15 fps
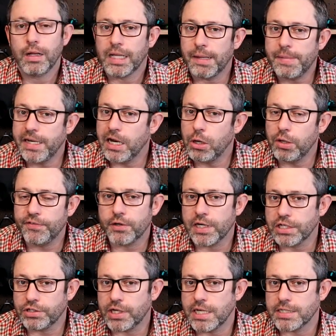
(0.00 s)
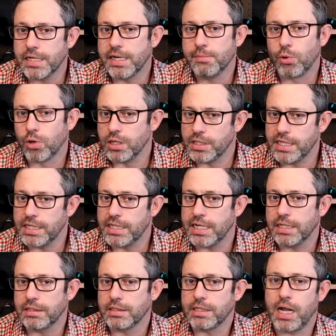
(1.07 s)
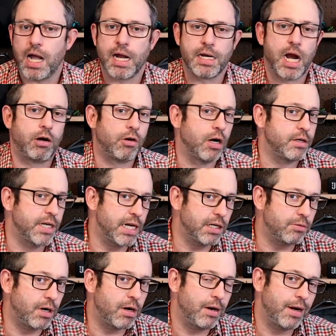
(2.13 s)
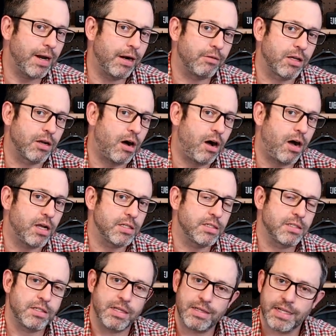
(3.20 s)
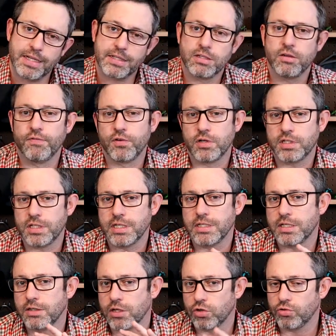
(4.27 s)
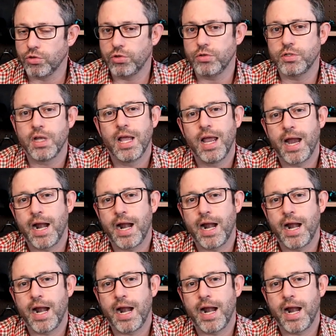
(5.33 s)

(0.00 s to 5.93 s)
Let me know if you're interested in more details on our itinerary or the costs on this versus the cruise,